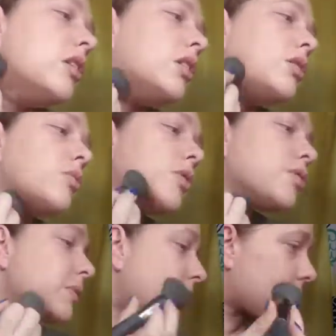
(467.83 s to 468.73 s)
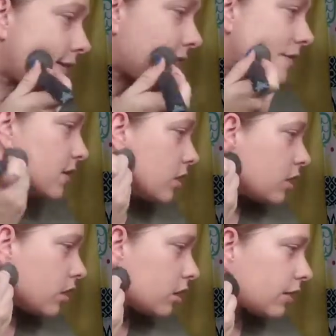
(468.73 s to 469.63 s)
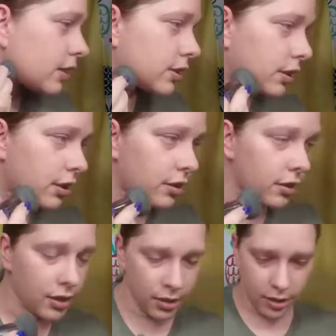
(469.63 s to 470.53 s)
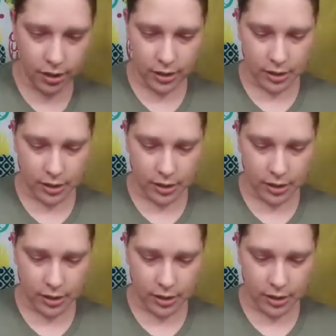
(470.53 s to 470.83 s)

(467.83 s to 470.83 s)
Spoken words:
and towards my neck. Alright, I think